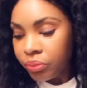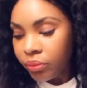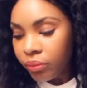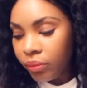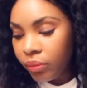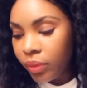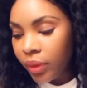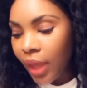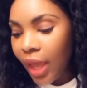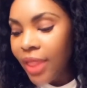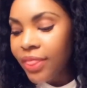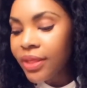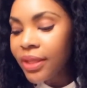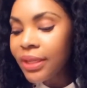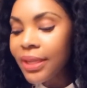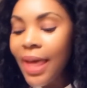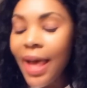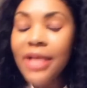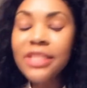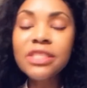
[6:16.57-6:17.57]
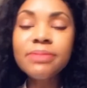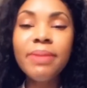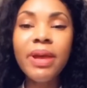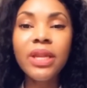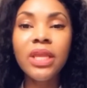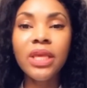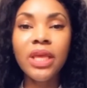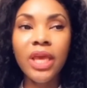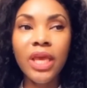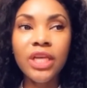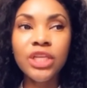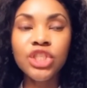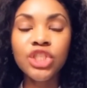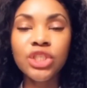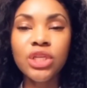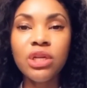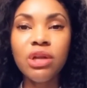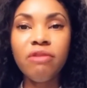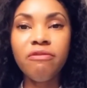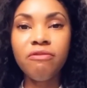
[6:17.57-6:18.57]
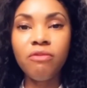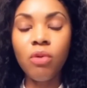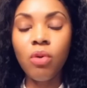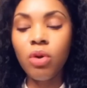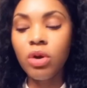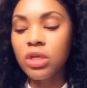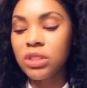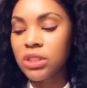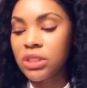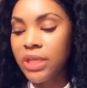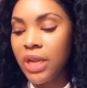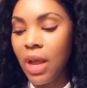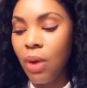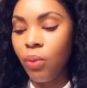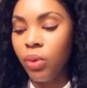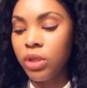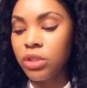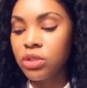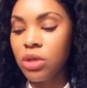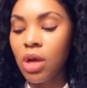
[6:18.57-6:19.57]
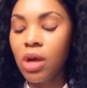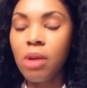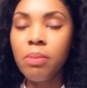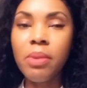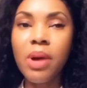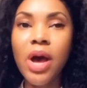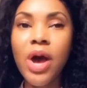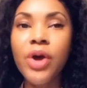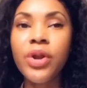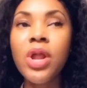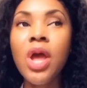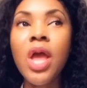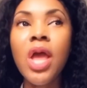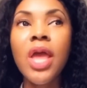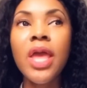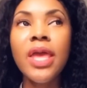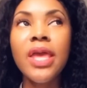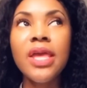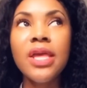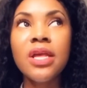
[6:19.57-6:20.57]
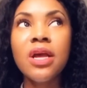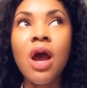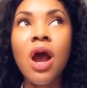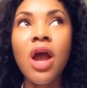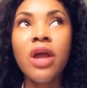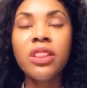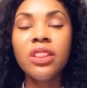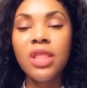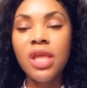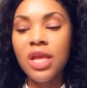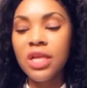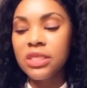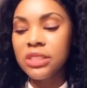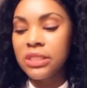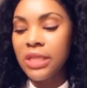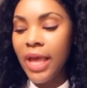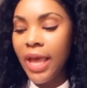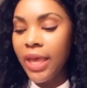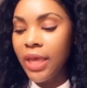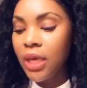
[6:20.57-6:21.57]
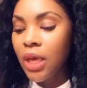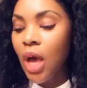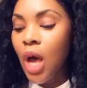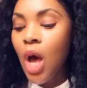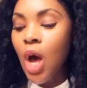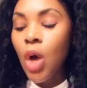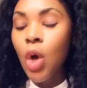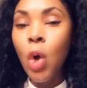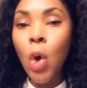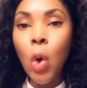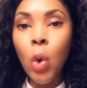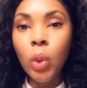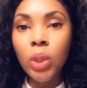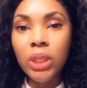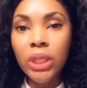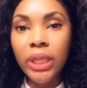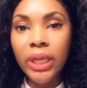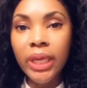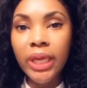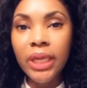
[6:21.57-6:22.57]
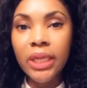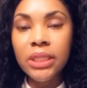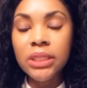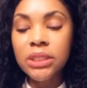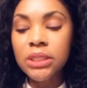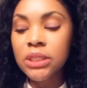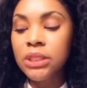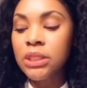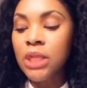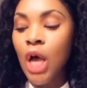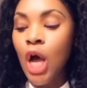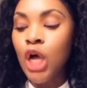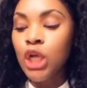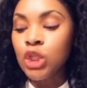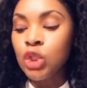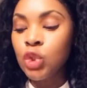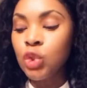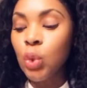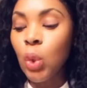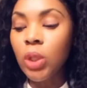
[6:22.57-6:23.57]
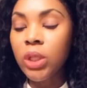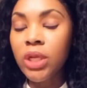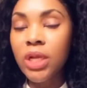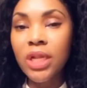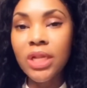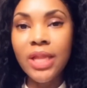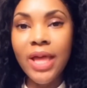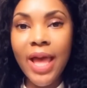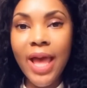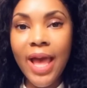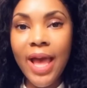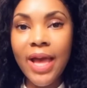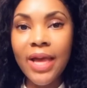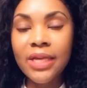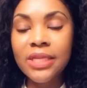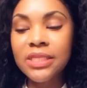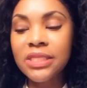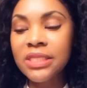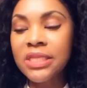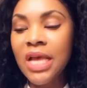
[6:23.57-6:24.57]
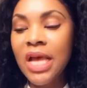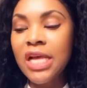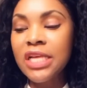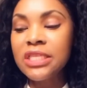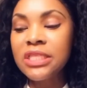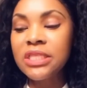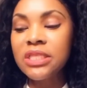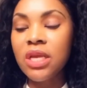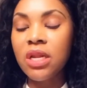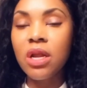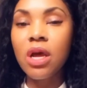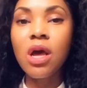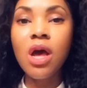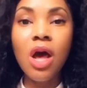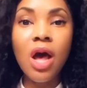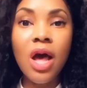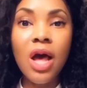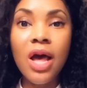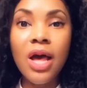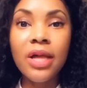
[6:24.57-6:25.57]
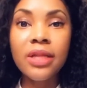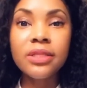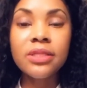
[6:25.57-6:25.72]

And the last medication, of course, that I want to talk about are things like Colace, Dulcolax, Senokot.